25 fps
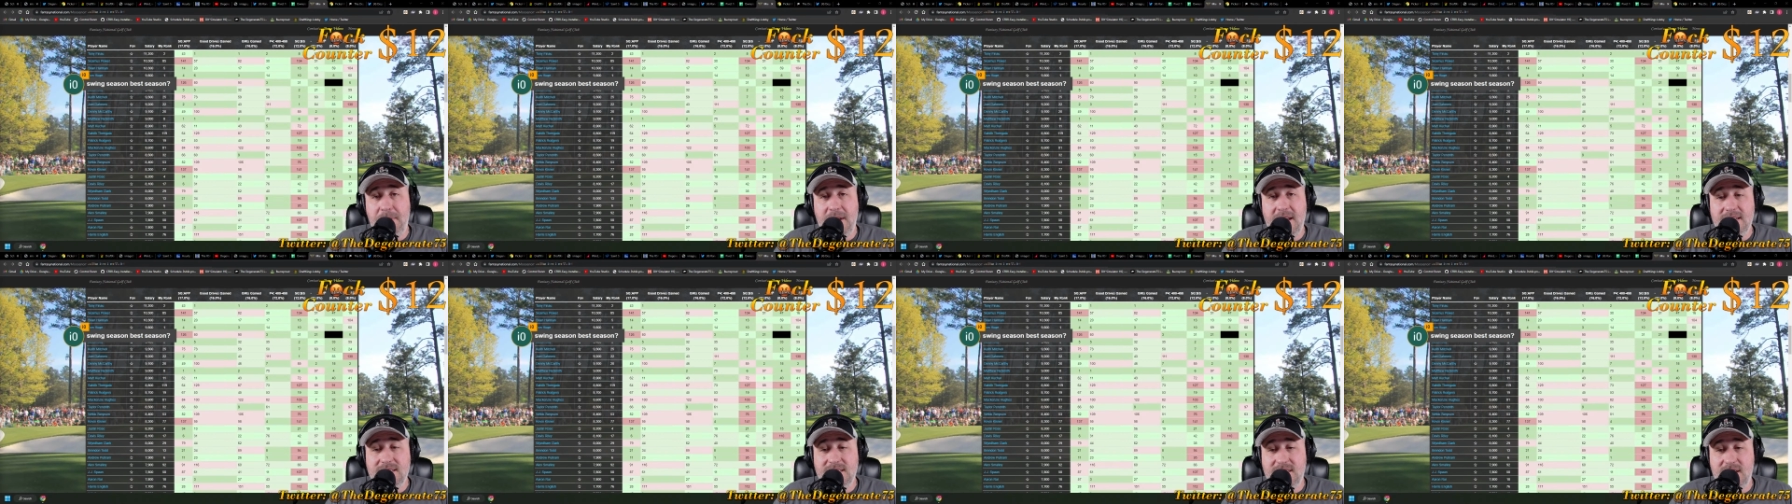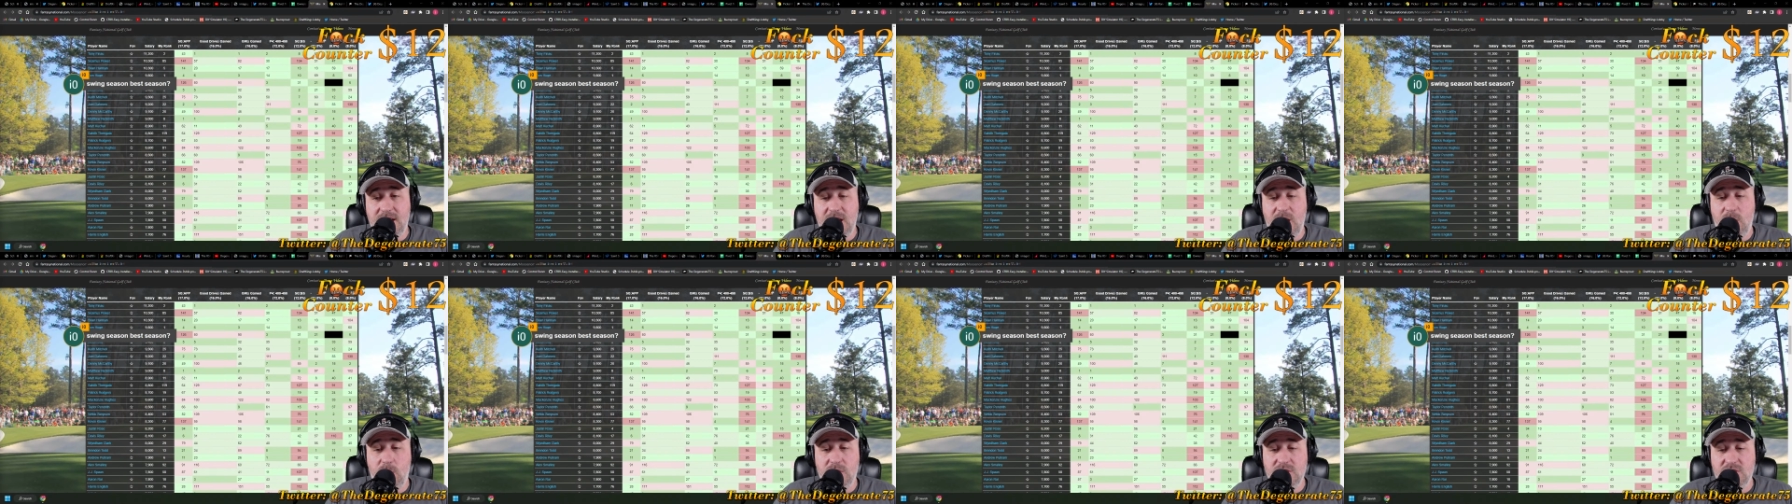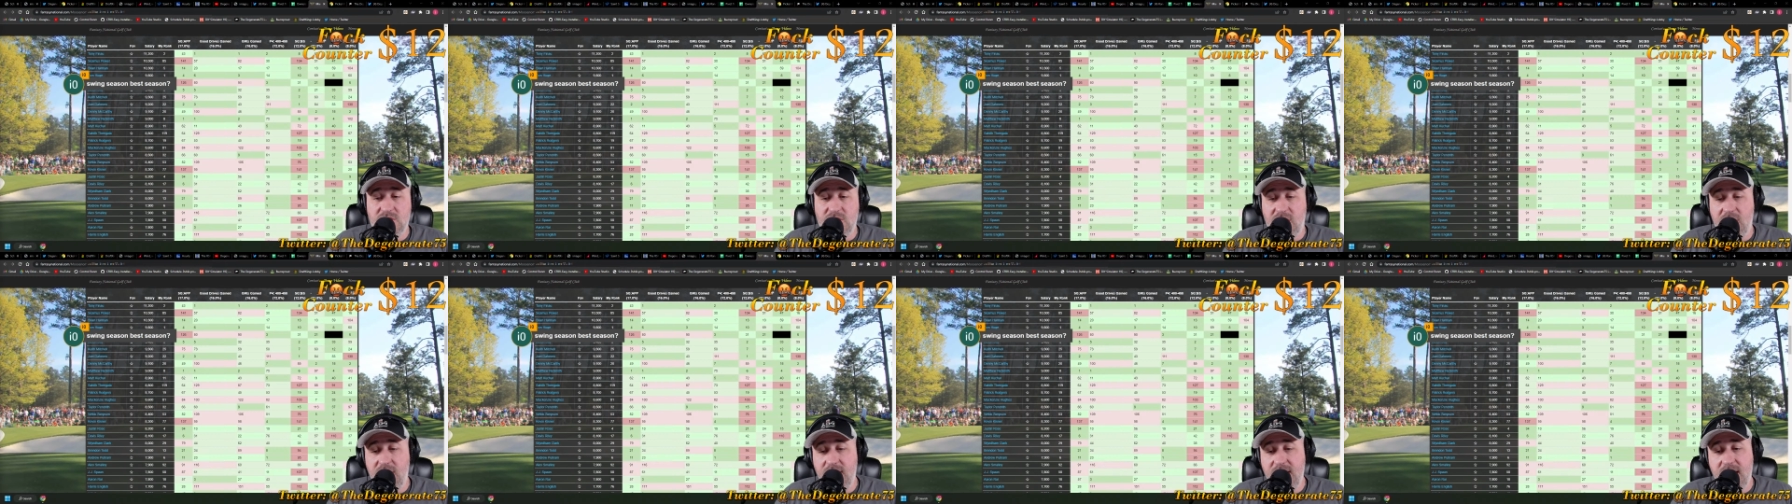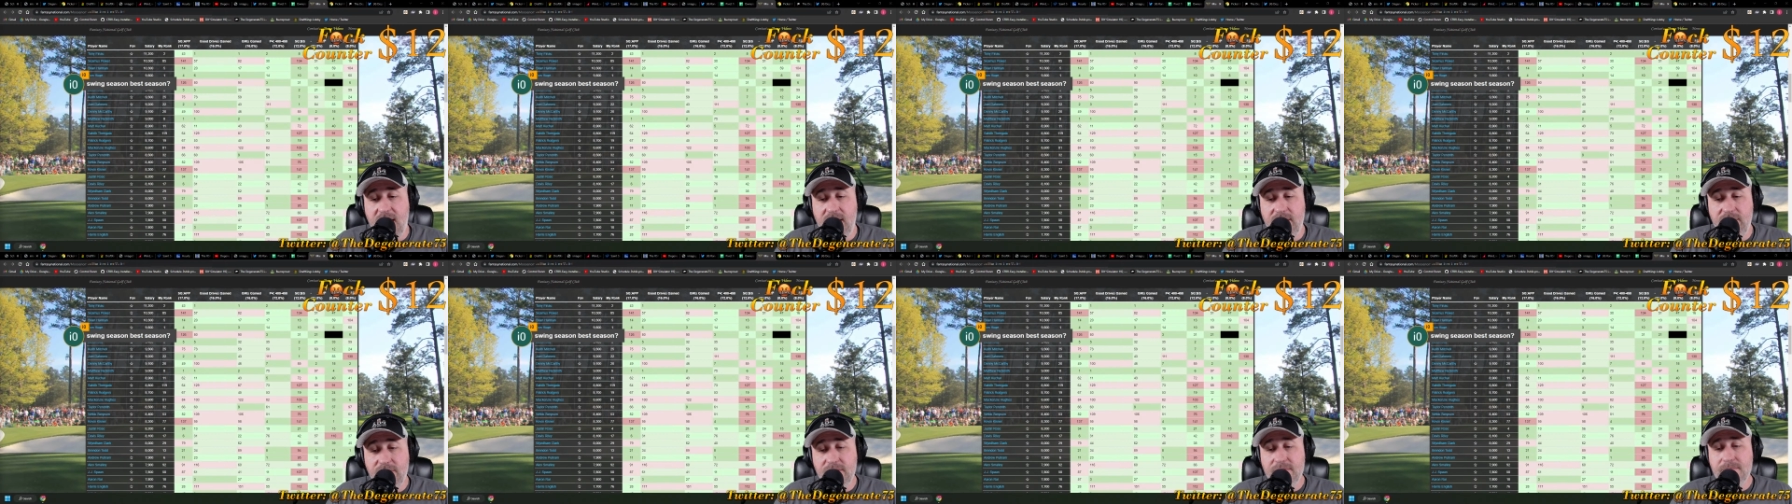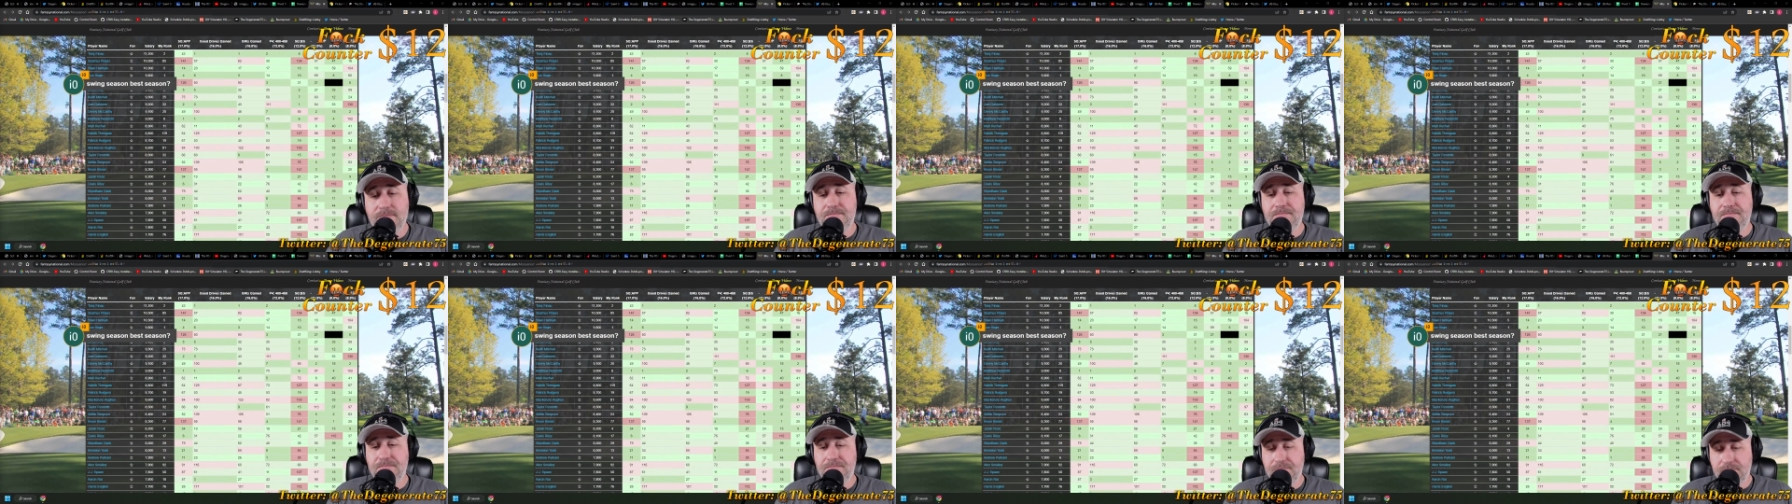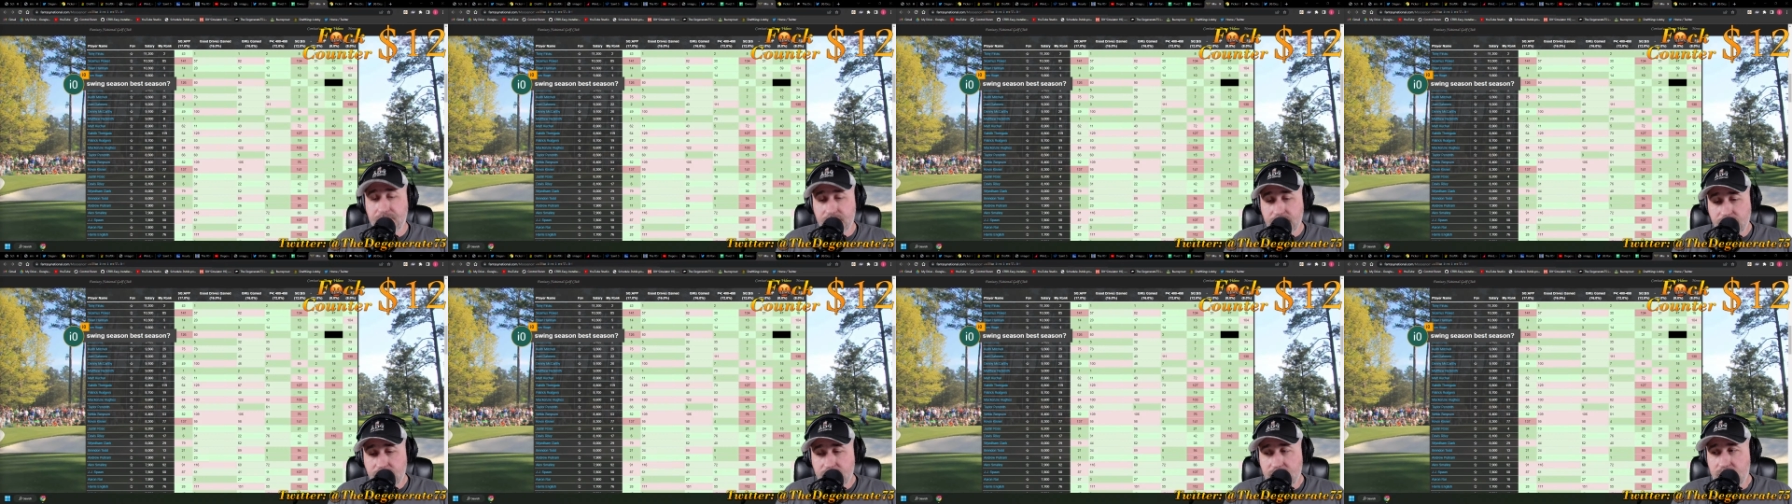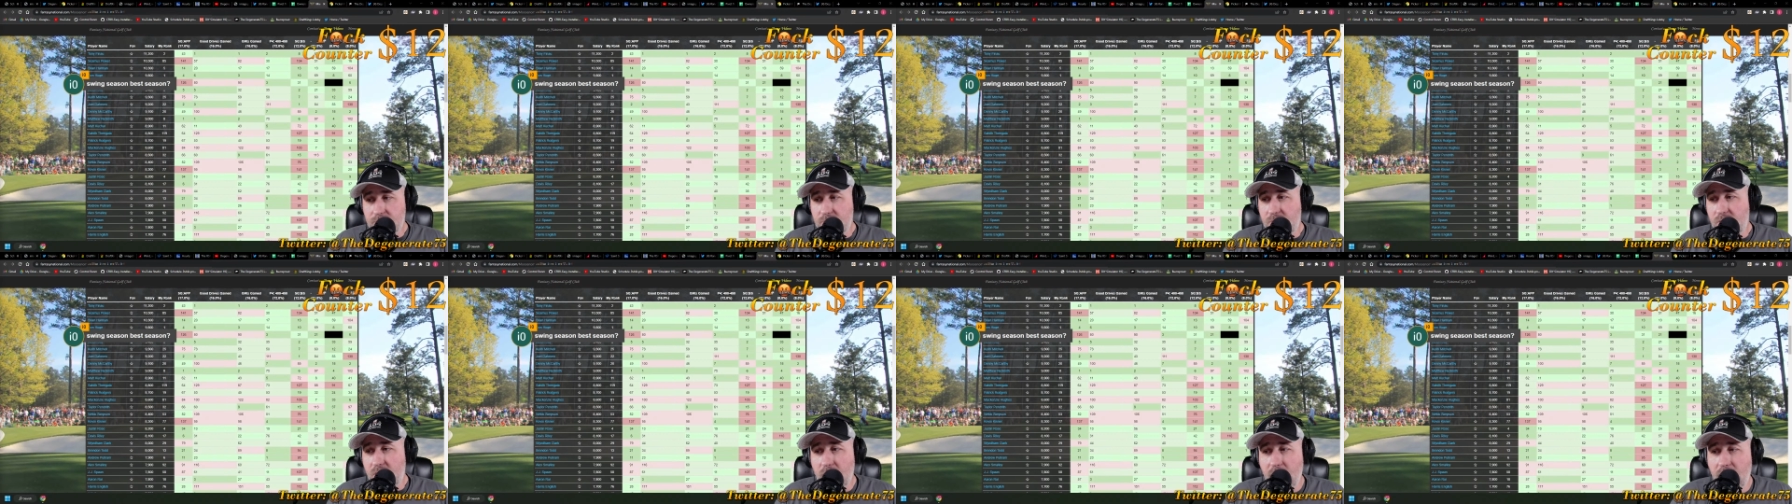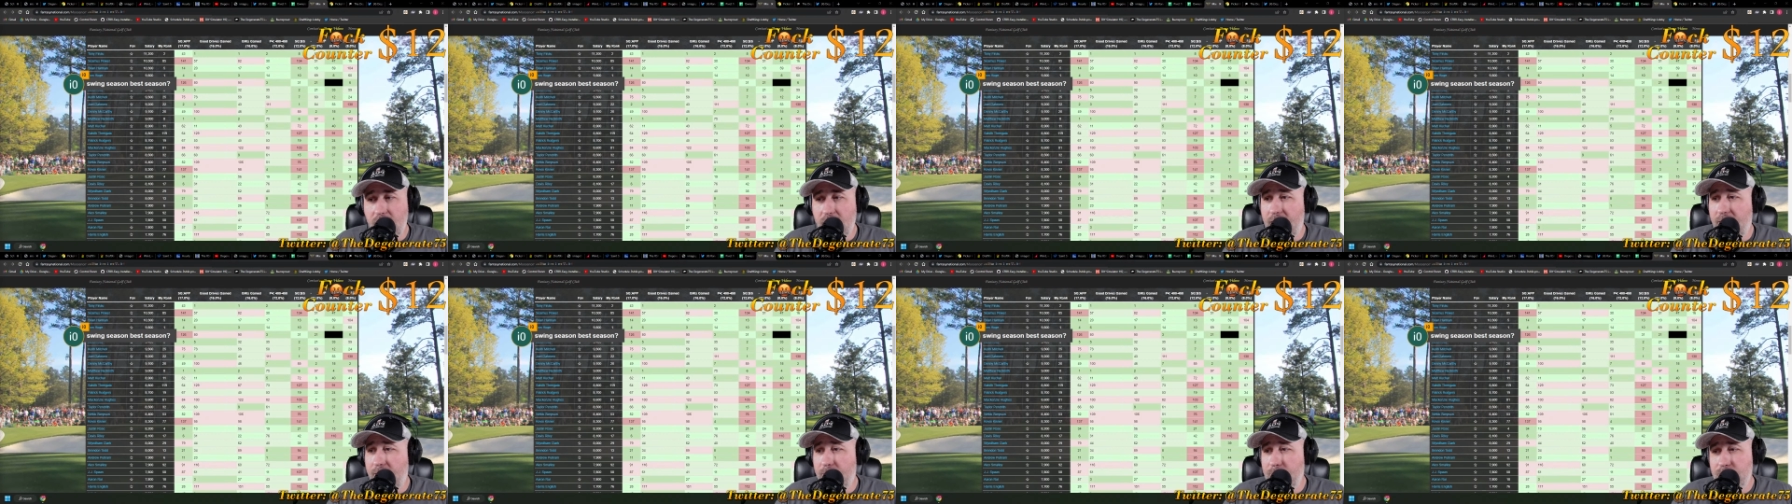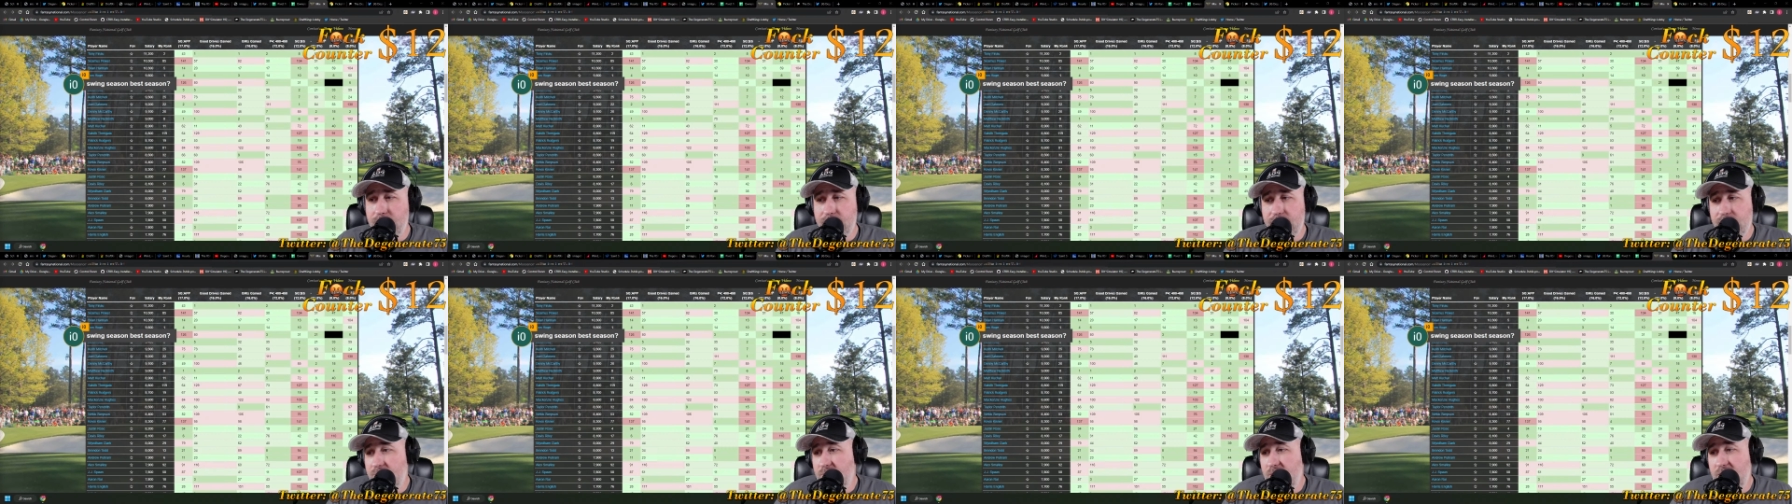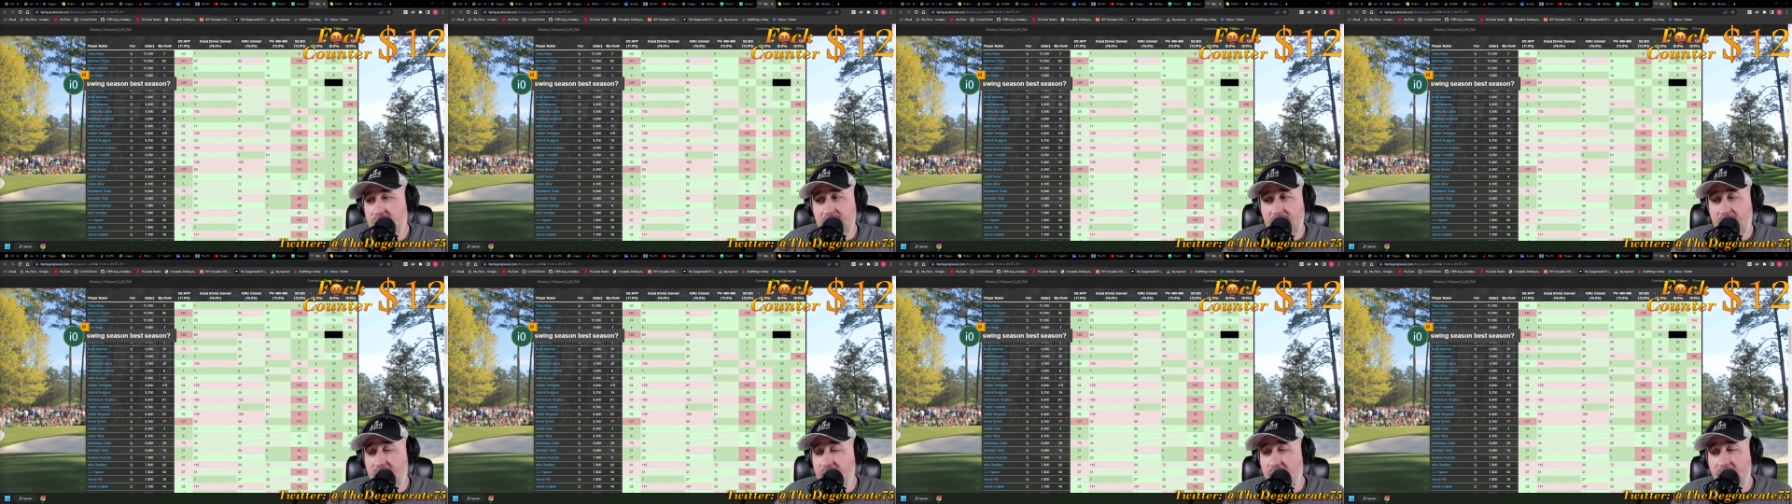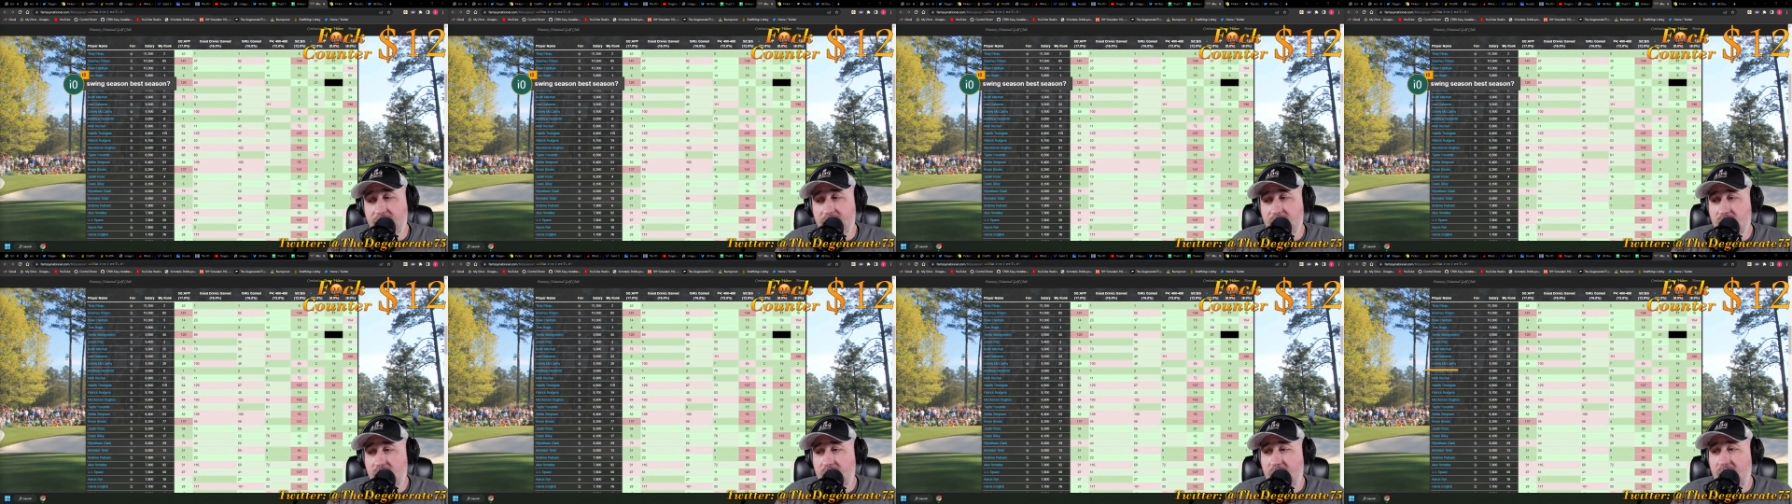dicks that no one's heard of. I love it.